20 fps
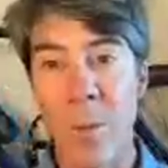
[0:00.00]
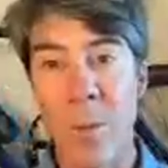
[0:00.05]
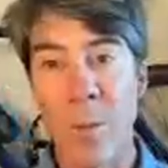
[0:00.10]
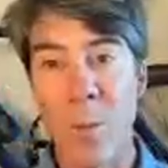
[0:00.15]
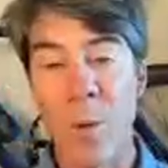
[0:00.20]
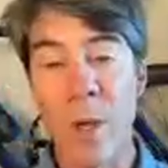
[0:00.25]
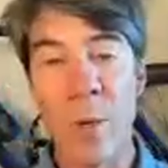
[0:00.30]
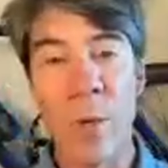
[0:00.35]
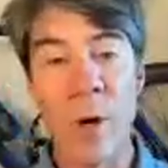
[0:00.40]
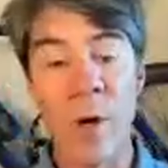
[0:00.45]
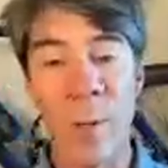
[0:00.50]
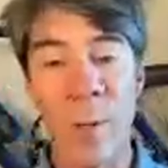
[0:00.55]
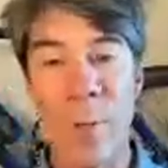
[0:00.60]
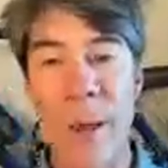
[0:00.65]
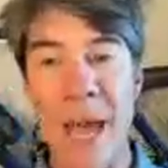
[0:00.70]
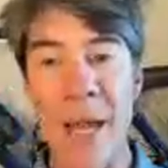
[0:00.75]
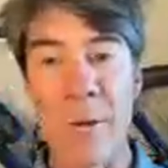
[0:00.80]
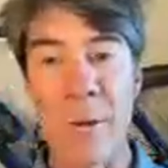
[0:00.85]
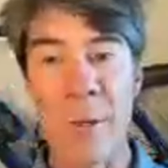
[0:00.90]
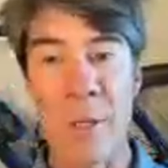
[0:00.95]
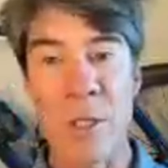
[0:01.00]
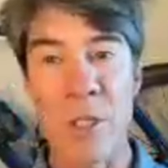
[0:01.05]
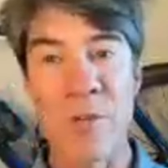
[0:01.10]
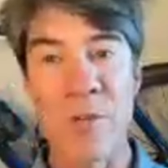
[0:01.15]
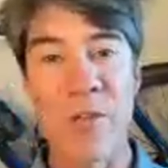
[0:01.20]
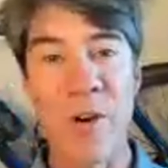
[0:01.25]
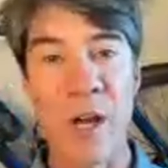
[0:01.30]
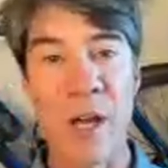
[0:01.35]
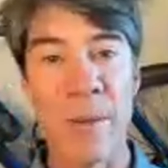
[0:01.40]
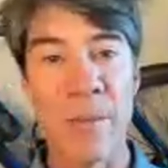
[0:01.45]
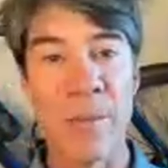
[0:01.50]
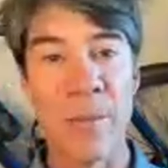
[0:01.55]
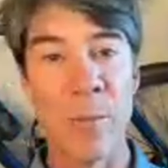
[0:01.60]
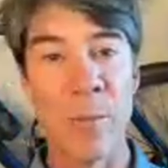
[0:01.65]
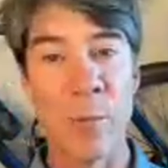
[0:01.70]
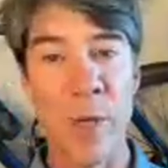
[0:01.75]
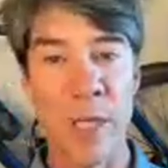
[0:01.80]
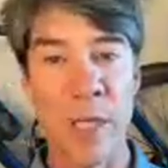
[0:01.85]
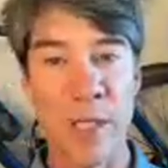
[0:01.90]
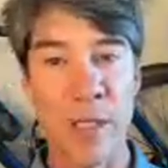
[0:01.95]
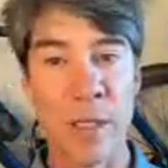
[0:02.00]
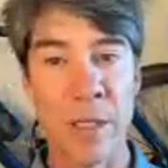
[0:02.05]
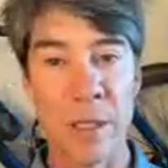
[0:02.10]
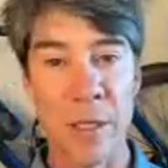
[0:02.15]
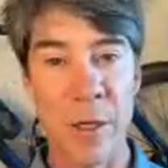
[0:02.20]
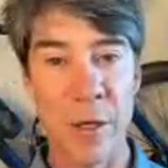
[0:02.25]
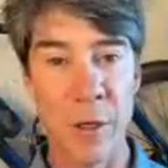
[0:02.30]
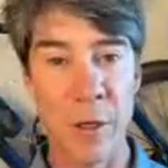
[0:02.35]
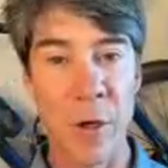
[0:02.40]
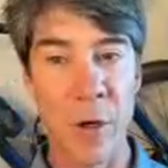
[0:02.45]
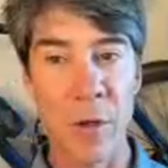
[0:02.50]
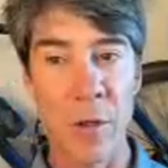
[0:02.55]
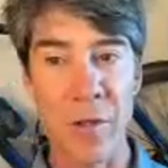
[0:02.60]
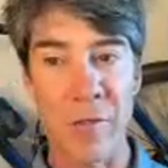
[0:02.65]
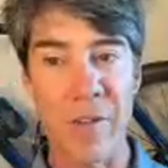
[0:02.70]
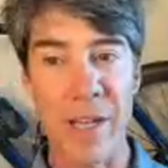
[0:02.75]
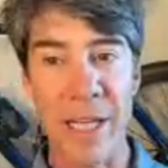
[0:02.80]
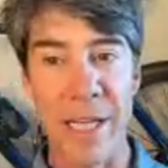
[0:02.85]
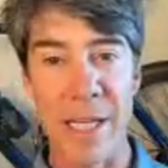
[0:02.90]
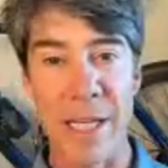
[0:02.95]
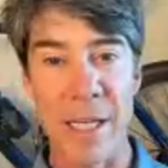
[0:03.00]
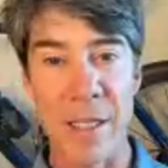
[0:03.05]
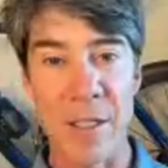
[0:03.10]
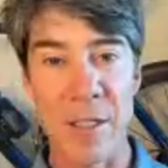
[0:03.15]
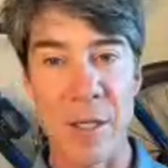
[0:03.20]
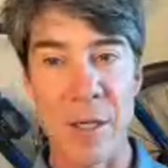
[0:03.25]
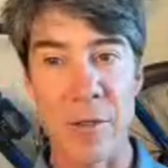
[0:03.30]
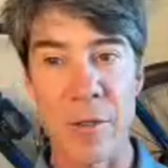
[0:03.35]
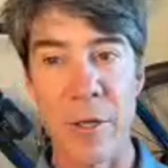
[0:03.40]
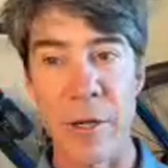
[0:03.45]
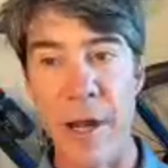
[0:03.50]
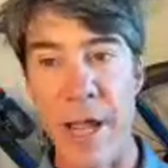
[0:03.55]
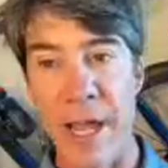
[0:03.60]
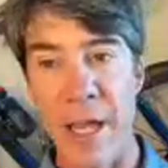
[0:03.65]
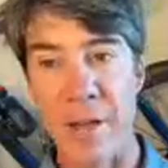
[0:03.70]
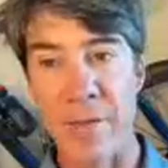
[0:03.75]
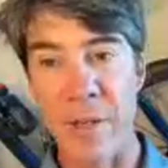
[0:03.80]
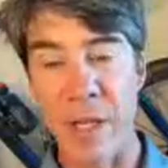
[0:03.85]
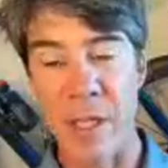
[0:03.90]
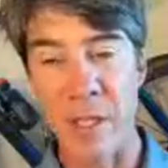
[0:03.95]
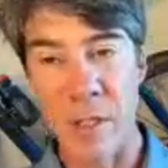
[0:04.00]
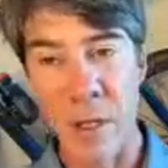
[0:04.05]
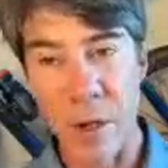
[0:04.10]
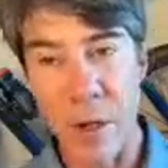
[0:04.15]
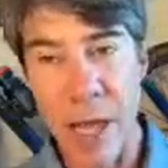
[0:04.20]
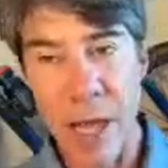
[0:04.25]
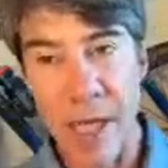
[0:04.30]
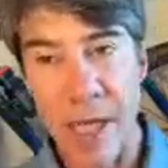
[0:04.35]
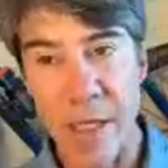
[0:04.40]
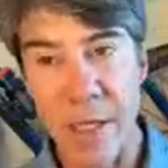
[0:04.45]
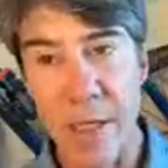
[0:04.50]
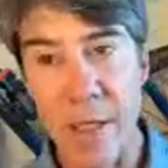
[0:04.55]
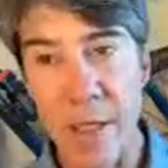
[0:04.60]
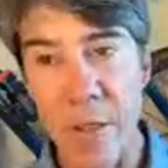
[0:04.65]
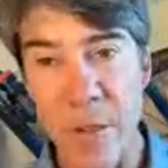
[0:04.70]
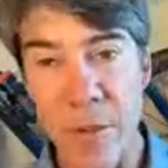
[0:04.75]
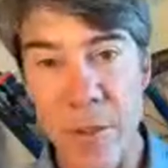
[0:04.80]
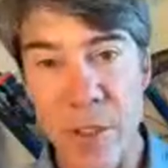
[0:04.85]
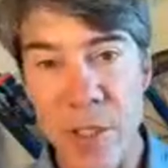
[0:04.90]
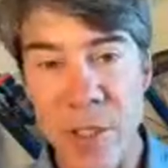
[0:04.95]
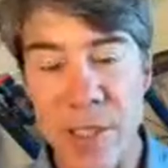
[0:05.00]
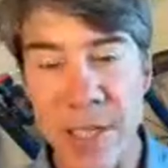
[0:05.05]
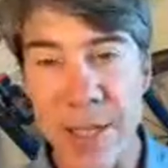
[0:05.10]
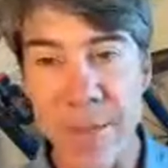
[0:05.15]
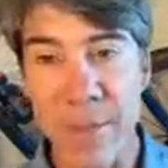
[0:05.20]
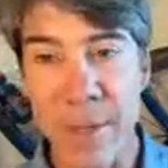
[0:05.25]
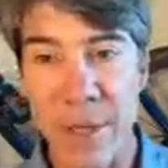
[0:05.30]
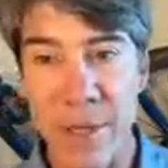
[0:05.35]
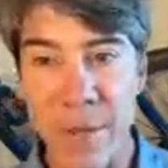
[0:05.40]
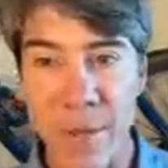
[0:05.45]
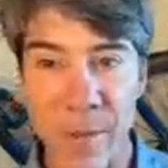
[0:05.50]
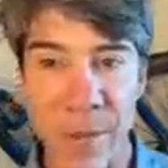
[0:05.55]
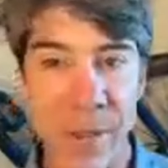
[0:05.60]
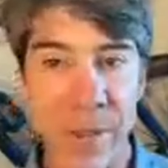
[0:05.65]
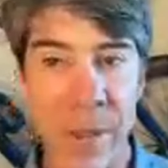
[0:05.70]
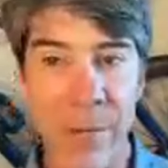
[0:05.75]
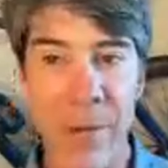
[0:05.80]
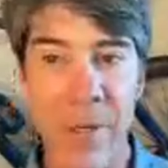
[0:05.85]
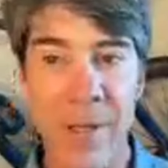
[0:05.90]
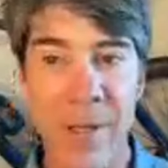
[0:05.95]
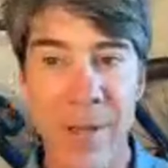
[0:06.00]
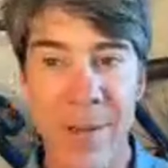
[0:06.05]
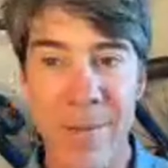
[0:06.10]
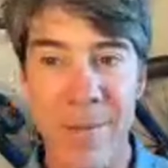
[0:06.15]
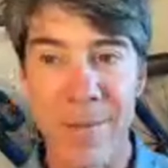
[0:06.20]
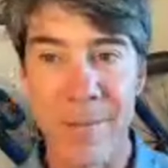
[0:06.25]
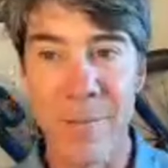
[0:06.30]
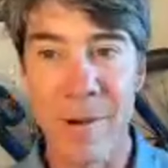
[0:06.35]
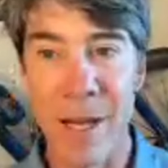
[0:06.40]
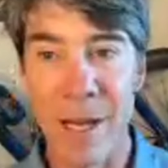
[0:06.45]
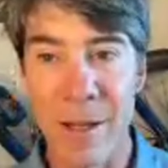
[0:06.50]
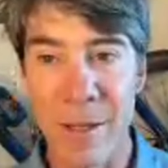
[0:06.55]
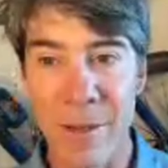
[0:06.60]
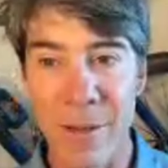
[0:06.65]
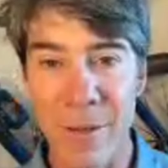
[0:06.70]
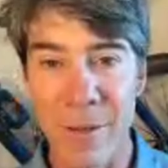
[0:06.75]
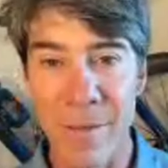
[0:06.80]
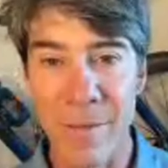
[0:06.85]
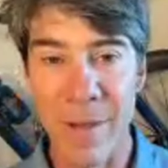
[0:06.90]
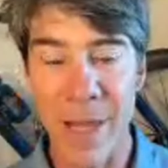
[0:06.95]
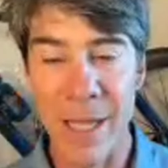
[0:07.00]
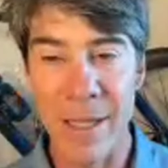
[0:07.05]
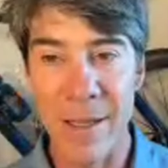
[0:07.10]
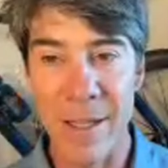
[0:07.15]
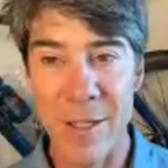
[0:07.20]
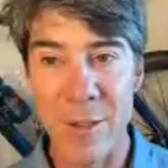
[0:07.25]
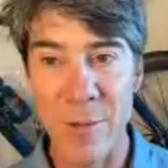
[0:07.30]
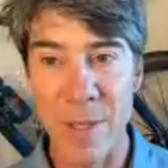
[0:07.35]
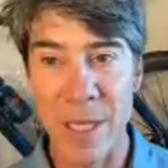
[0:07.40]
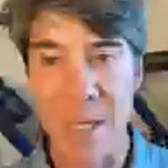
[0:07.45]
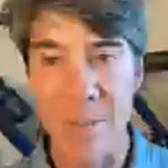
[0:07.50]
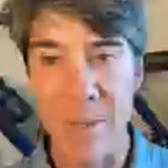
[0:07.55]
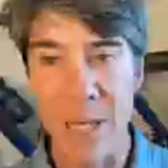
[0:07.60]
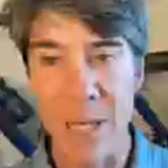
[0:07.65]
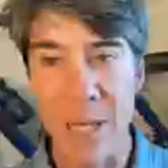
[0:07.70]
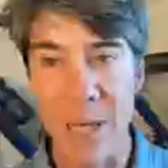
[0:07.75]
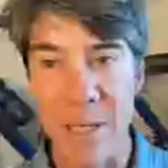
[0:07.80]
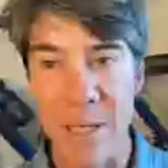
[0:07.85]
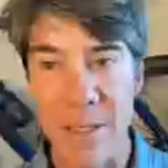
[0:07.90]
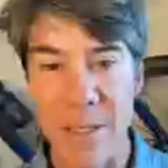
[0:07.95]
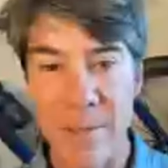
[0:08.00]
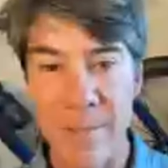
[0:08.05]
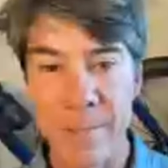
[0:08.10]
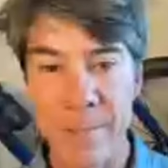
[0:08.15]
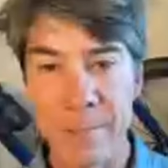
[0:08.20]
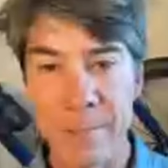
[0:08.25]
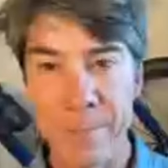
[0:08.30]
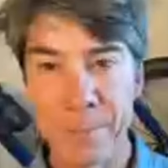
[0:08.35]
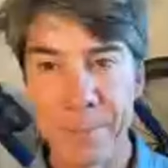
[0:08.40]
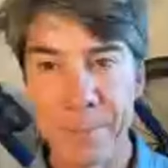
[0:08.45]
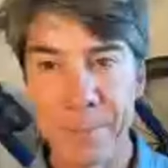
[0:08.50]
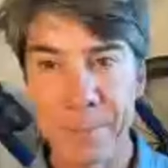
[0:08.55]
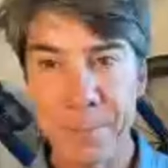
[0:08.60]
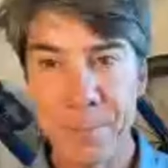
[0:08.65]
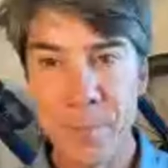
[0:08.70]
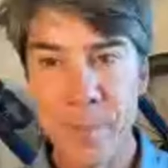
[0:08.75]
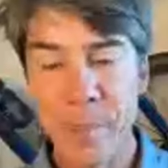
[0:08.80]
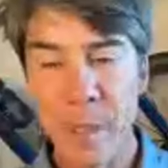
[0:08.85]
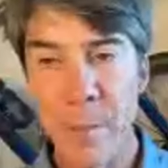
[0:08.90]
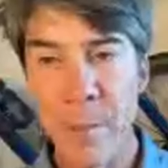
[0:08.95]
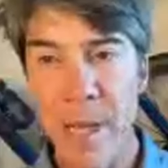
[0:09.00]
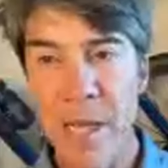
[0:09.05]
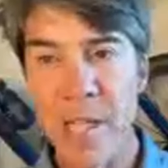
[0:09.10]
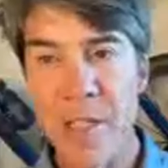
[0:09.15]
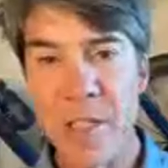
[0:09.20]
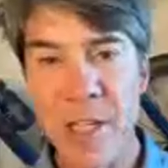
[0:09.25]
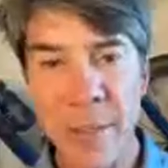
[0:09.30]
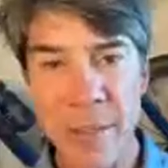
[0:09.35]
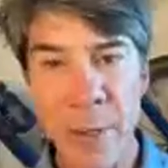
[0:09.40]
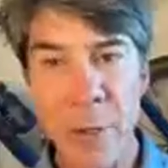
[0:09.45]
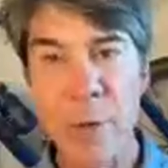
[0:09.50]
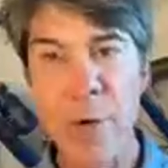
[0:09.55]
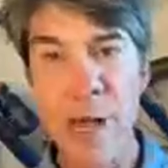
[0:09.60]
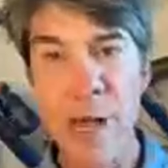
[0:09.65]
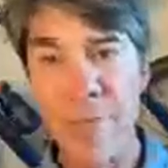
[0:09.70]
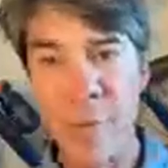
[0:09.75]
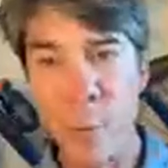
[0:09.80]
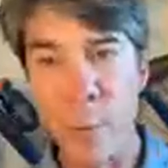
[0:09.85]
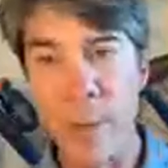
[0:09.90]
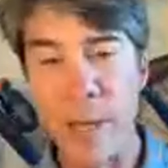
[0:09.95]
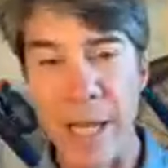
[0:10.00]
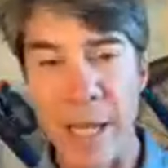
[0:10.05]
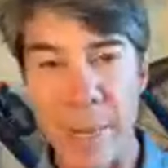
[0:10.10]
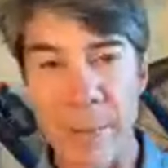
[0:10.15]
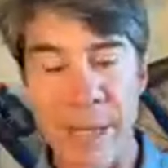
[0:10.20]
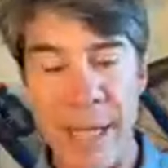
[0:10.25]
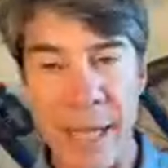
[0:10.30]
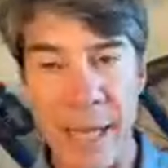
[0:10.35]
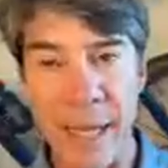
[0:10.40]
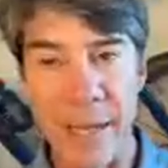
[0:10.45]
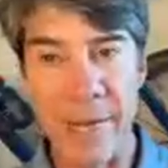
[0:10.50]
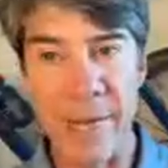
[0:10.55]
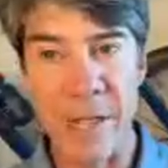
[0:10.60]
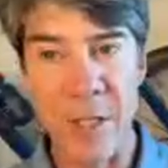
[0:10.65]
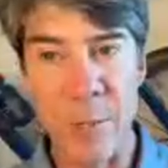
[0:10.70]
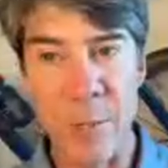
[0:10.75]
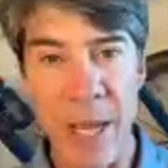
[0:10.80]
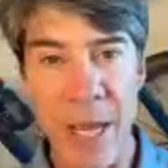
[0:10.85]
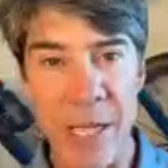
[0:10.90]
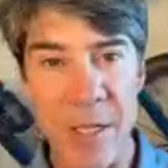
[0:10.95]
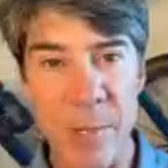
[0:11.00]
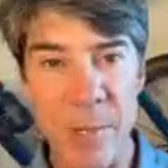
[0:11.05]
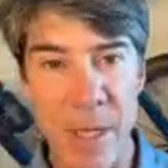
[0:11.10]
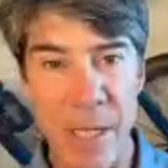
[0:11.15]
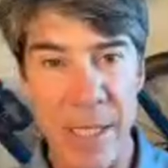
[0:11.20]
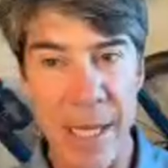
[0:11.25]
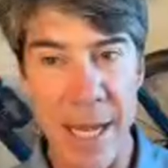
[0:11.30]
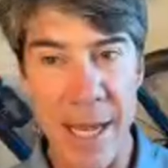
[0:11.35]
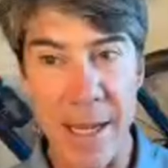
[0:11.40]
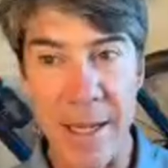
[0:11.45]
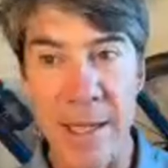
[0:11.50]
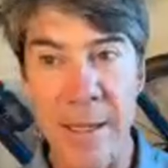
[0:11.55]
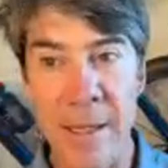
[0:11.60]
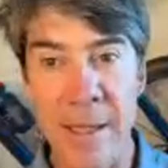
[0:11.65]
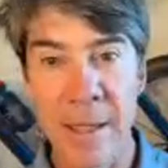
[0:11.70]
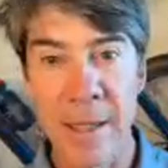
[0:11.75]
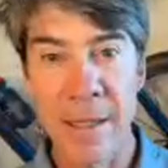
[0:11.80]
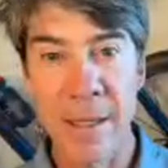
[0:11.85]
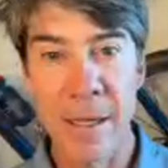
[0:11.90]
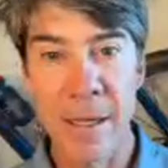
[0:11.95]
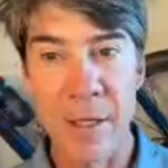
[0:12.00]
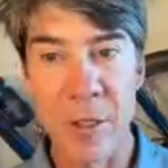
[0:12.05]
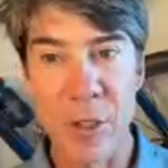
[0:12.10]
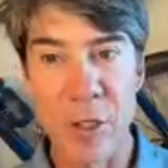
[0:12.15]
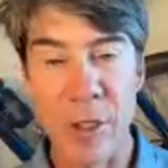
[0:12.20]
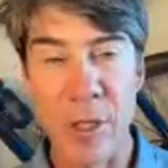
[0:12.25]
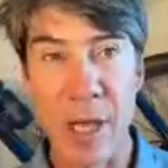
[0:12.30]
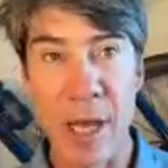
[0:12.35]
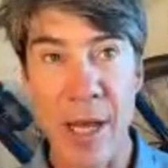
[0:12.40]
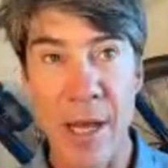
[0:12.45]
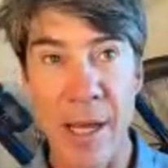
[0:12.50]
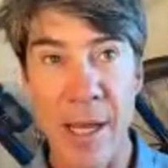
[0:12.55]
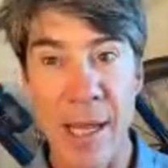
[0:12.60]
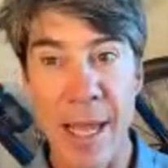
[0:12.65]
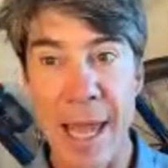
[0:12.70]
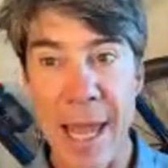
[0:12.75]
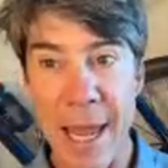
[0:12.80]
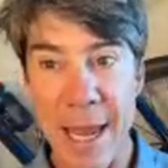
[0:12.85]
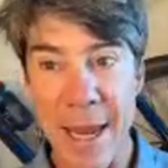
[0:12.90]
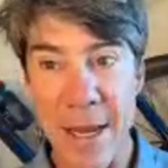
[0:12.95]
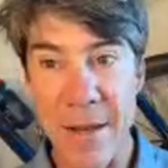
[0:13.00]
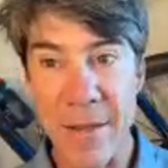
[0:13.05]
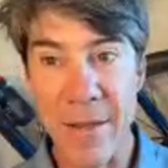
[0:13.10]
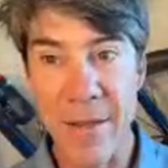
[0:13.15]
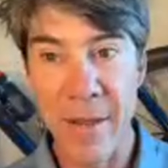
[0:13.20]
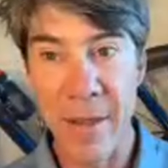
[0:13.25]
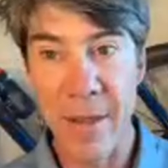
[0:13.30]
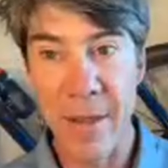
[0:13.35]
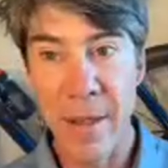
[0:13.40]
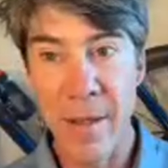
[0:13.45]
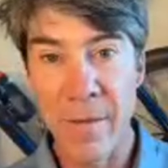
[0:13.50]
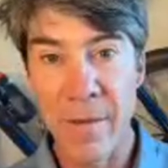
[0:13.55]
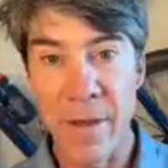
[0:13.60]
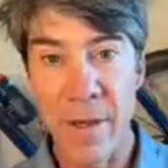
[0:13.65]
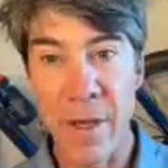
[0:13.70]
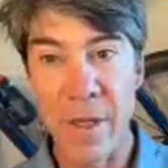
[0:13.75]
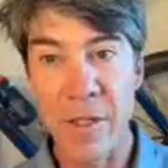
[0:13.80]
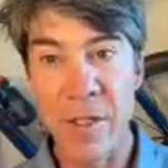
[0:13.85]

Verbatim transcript: we work backwards from when your goal event is. So your A event. So I can use Steamboat really, really well like this week because my Steamboat Gravel plan began this past Monday, uh, July 8th. The